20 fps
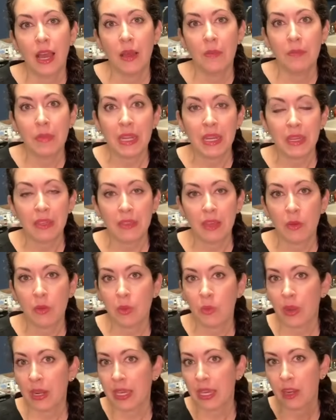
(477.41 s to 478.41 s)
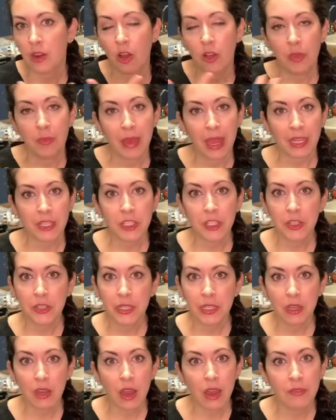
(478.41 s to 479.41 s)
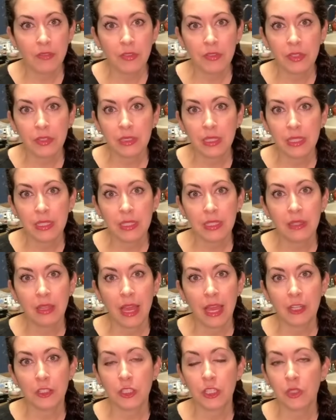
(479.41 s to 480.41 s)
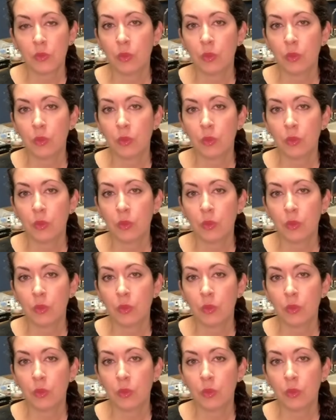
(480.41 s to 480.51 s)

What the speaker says: meaning that we want to get all the bacteria off of the lids and lashes.